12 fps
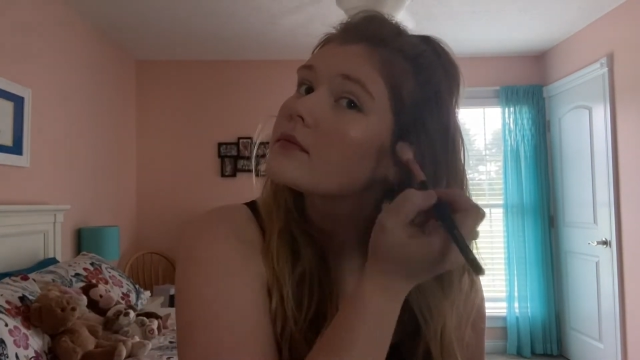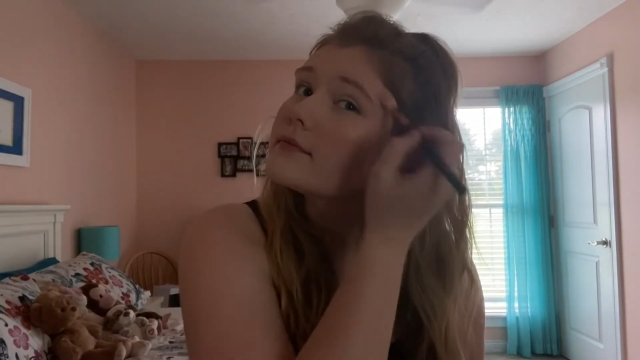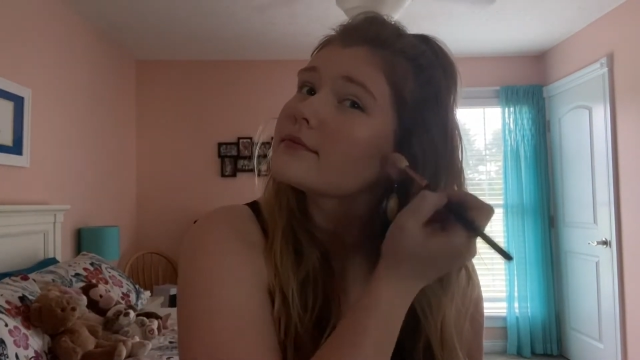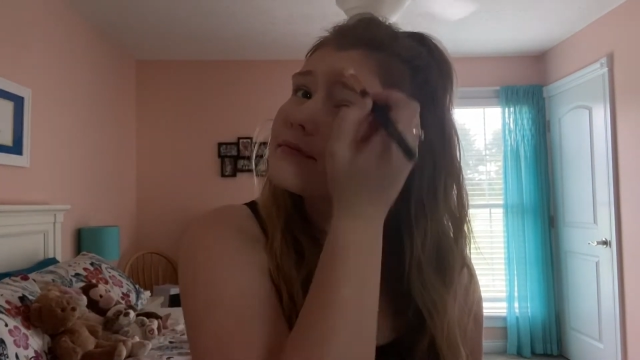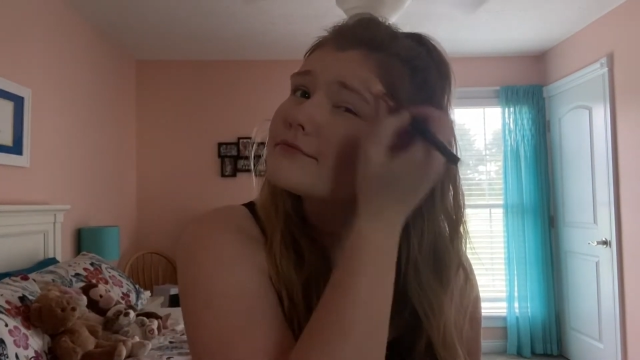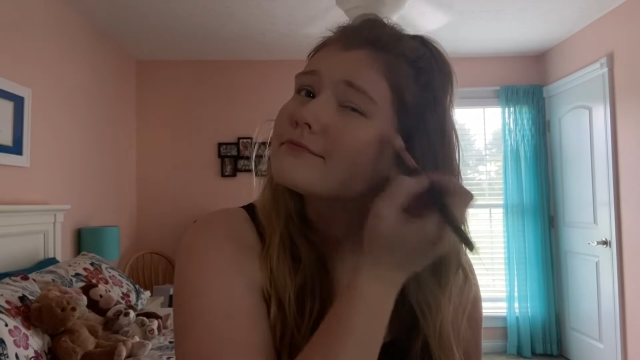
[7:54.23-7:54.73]

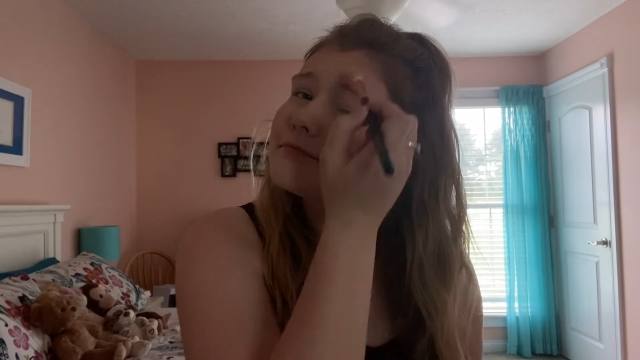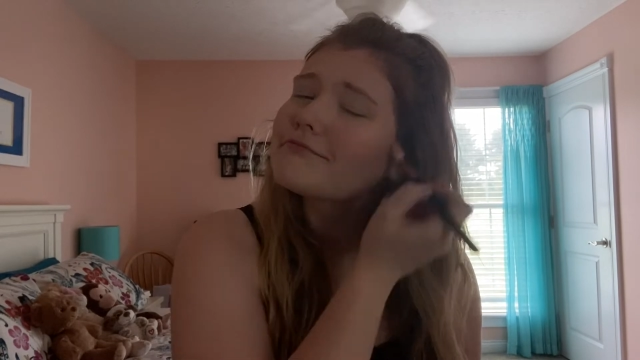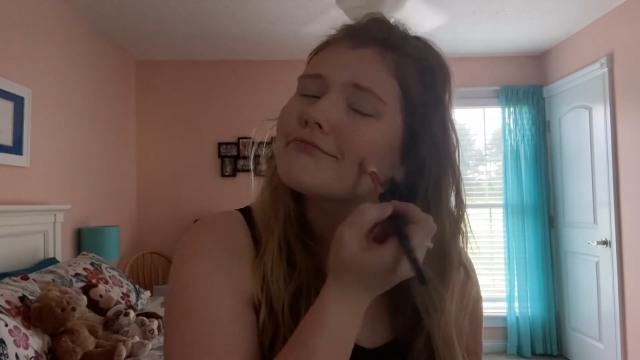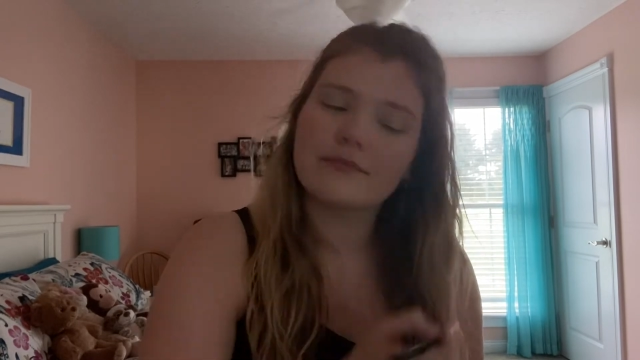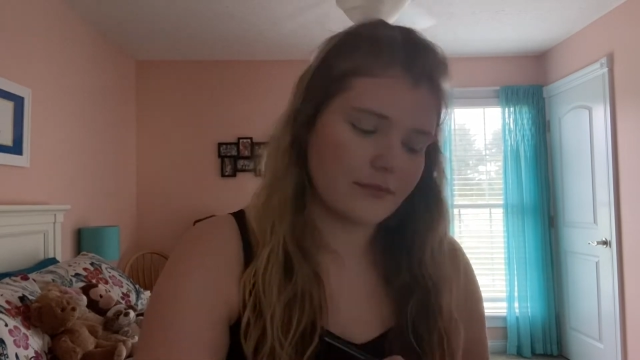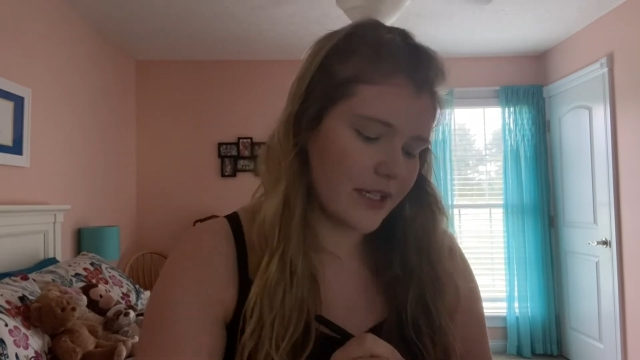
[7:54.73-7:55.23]

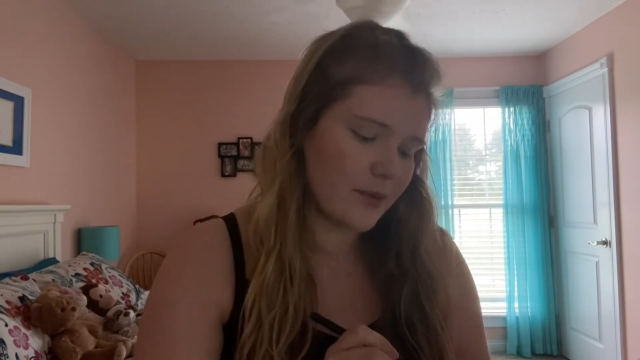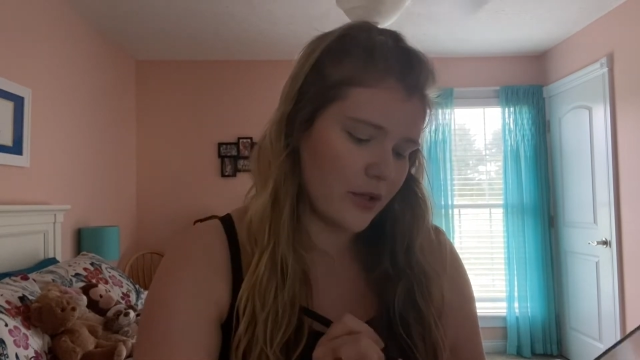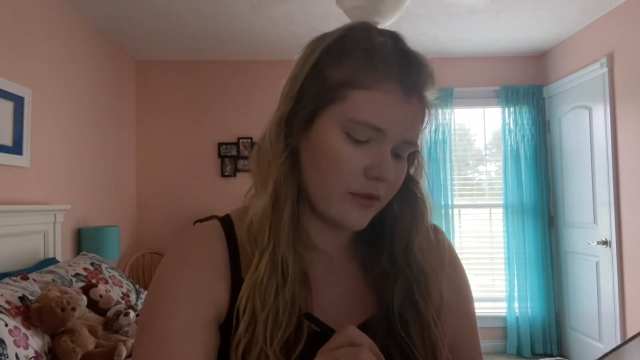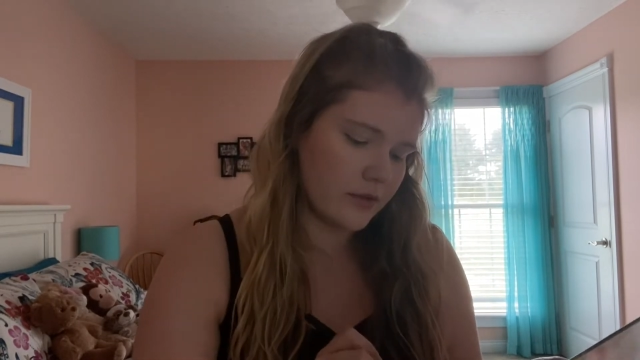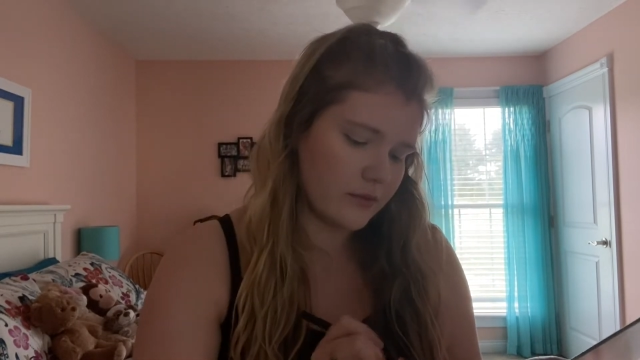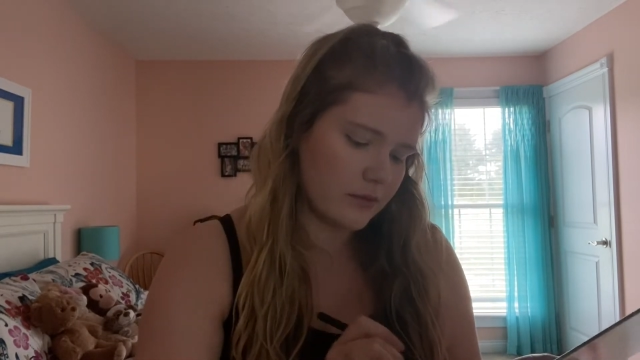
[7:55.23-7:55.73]
absolutely
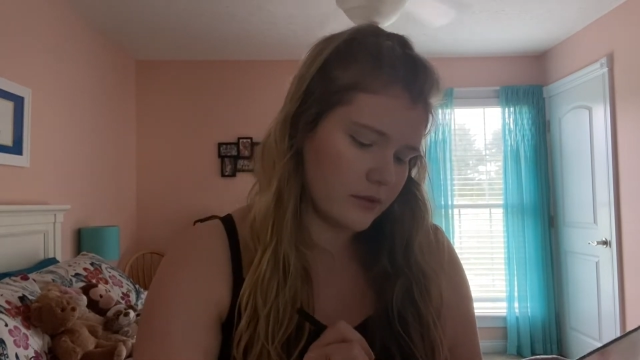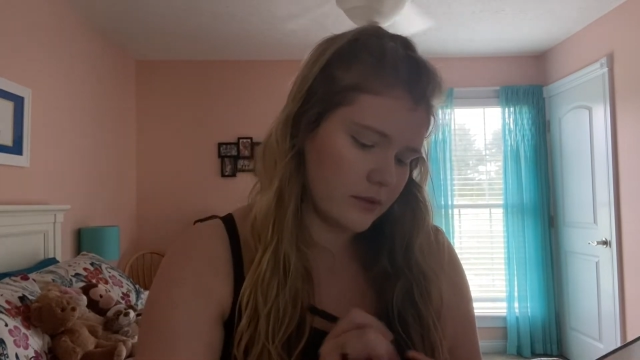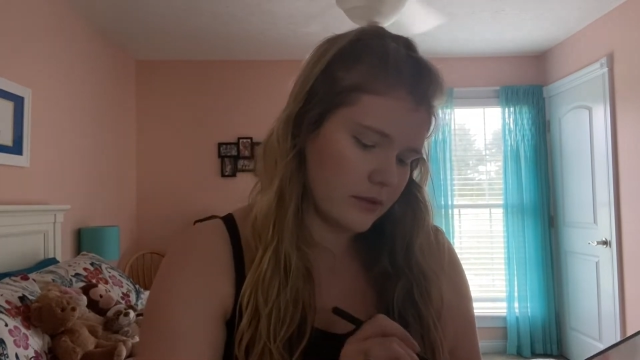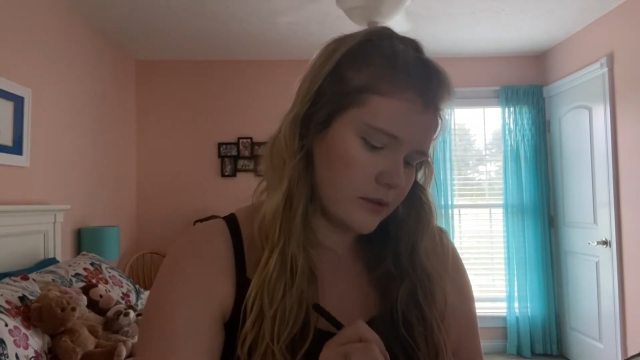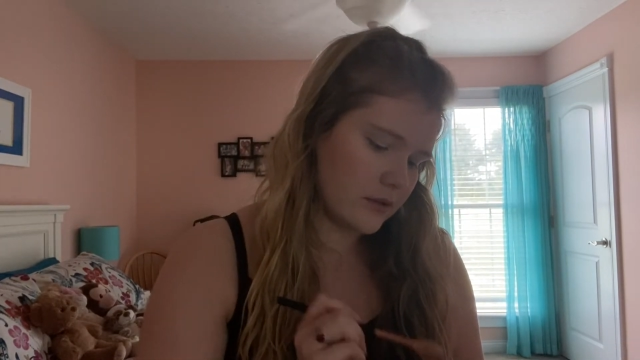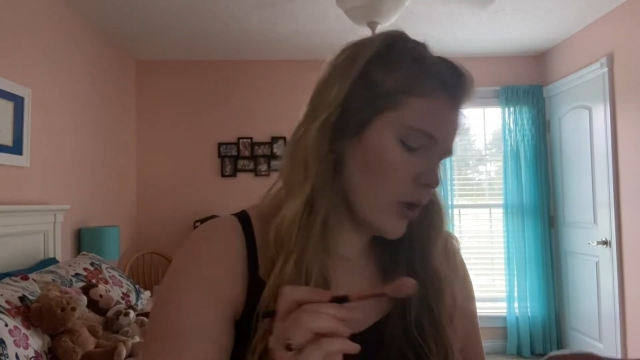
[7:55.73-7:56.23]
loved it.
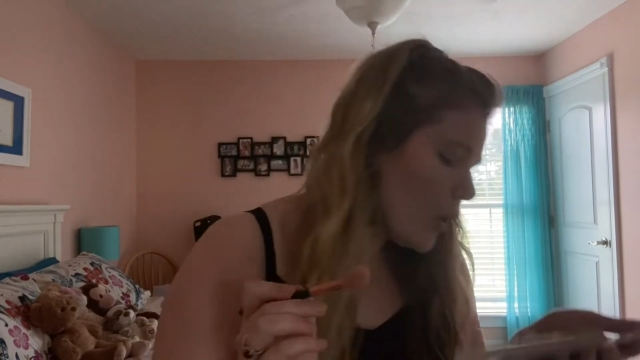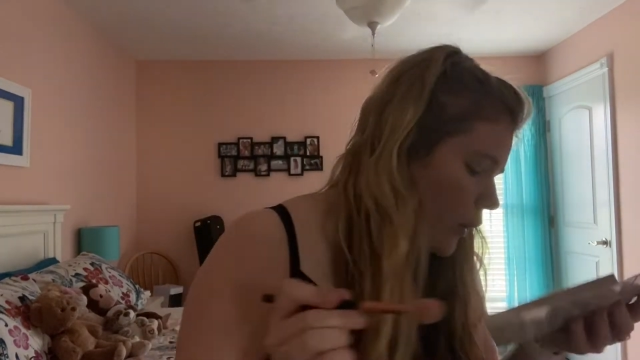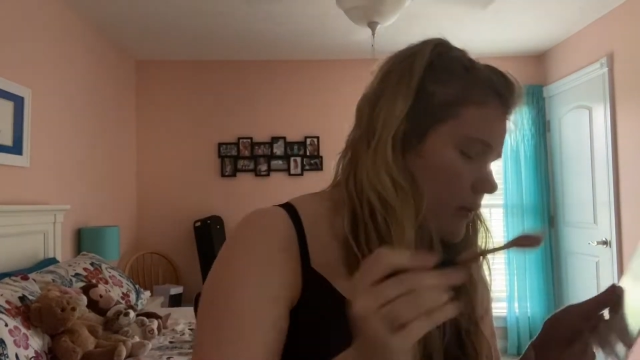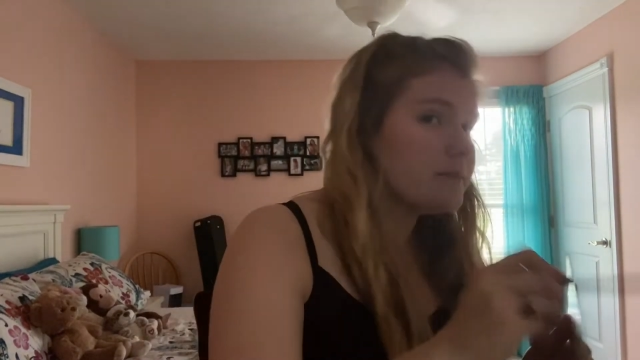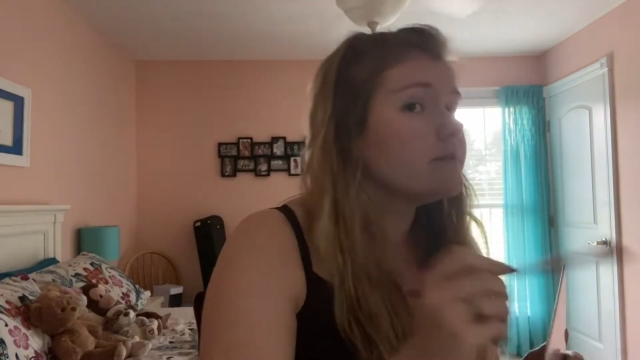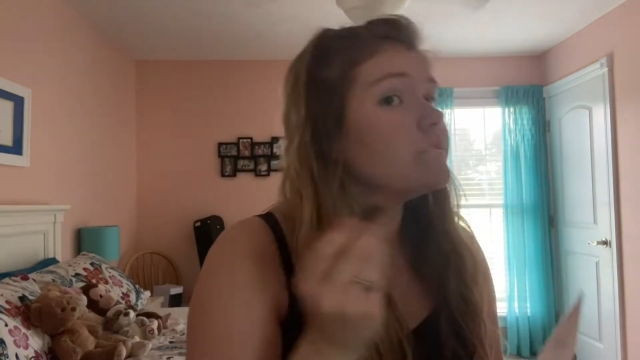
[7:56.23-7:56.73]
It made